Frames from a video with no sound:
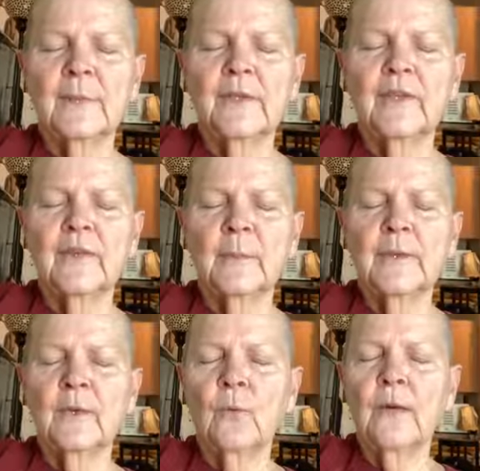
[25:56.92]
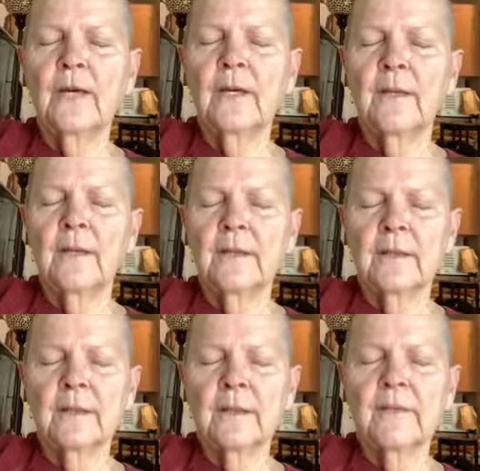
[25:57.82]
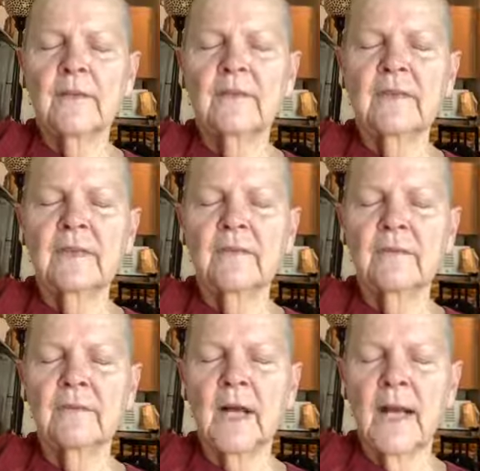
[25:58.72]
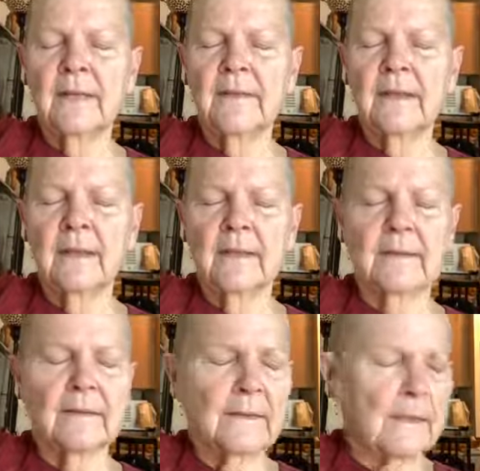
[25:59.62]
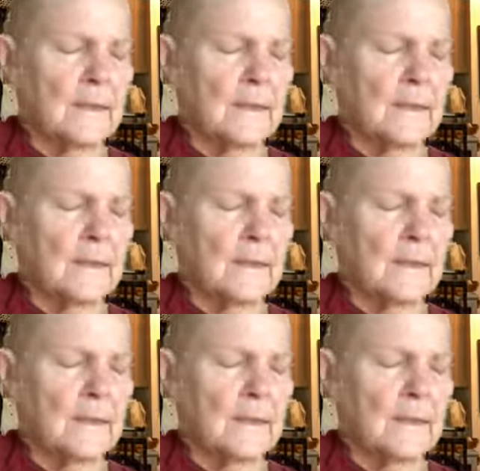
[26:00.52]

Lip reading: But just be aware of the sense of contact.